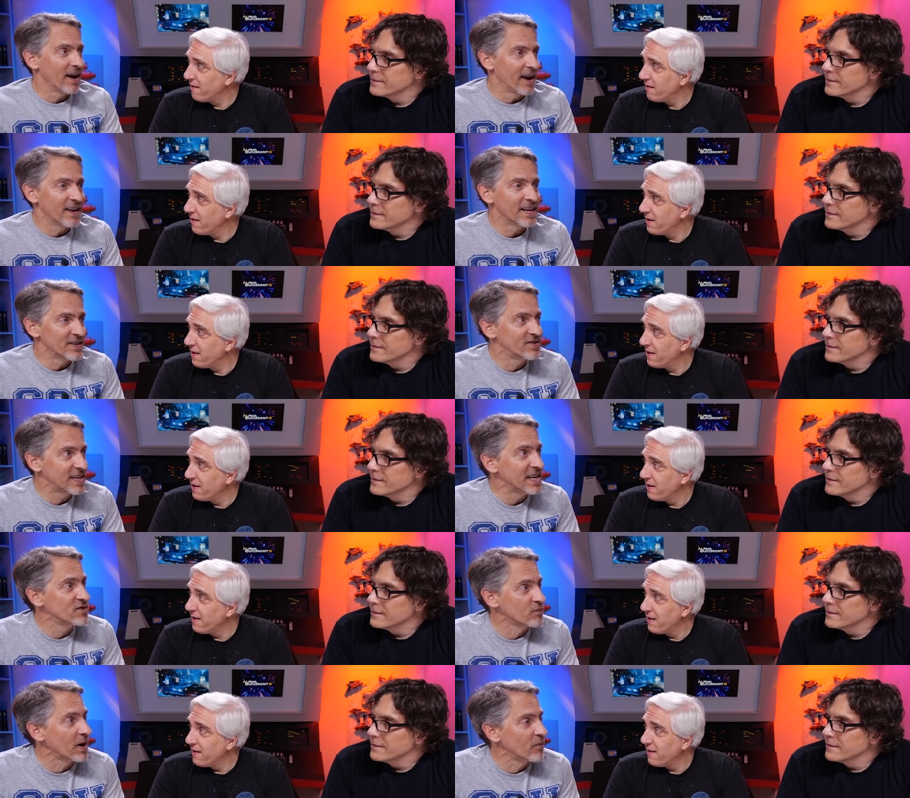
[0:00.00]
Speaker 1: and he
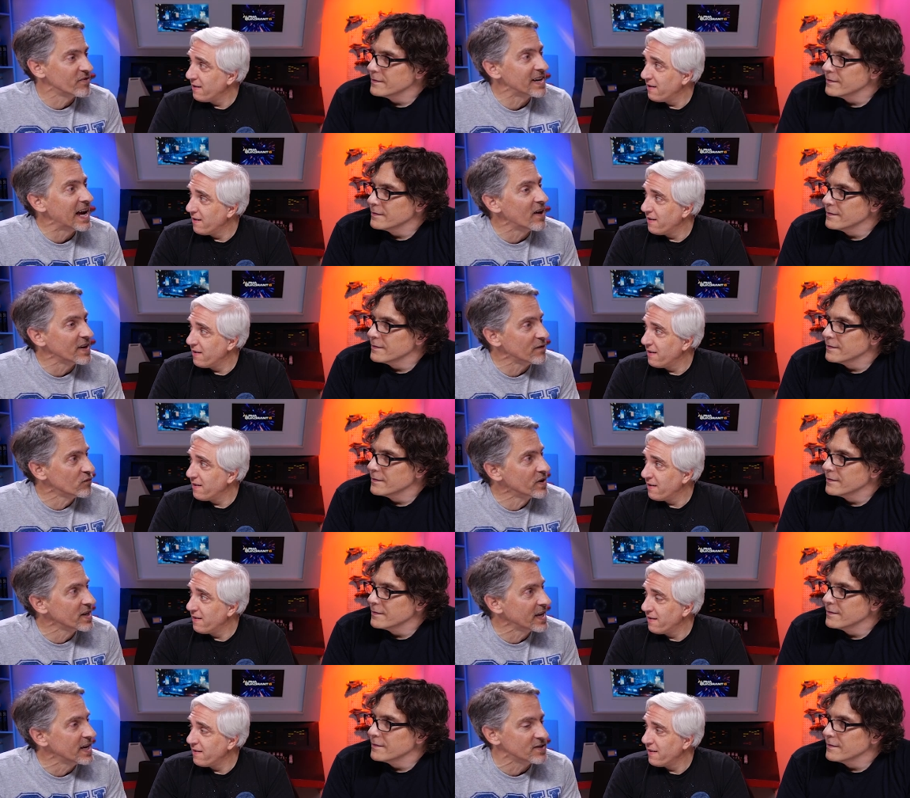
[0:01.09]
sees what reality
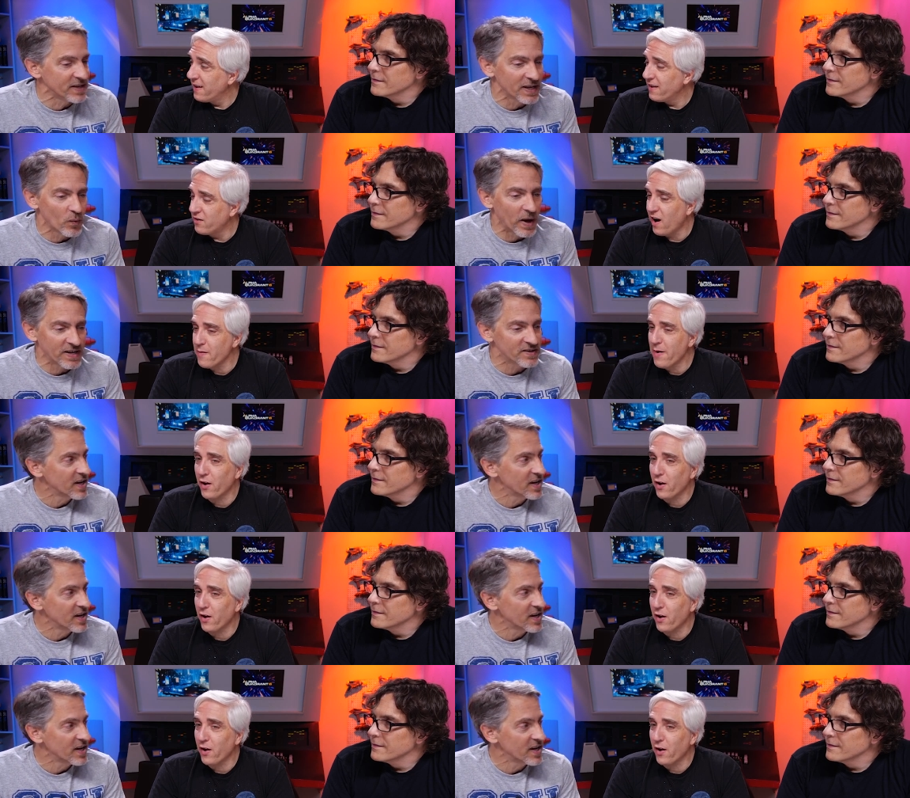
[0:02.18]
really is, and he talk wakes,